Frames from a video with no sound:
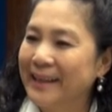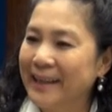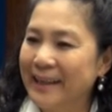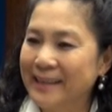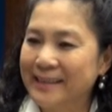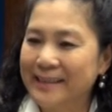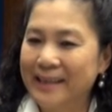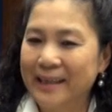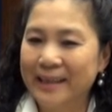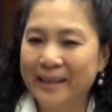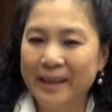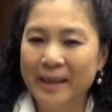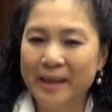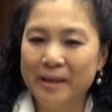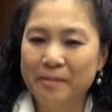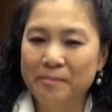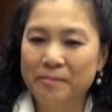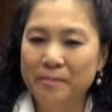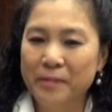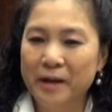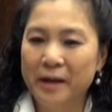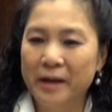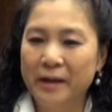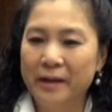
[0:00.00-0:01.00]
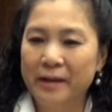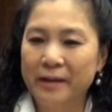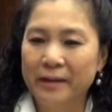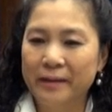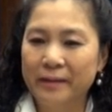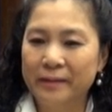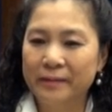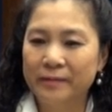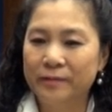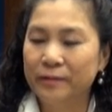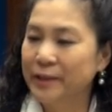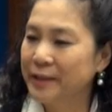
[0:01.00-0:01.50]
Yes, I came
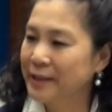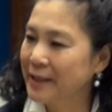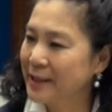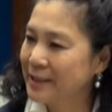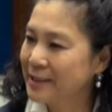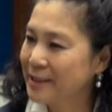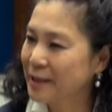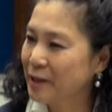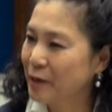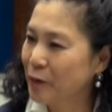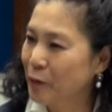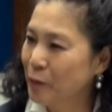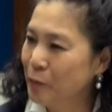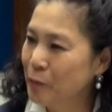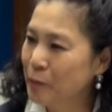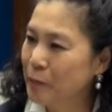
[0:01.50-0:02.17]
3 days ago.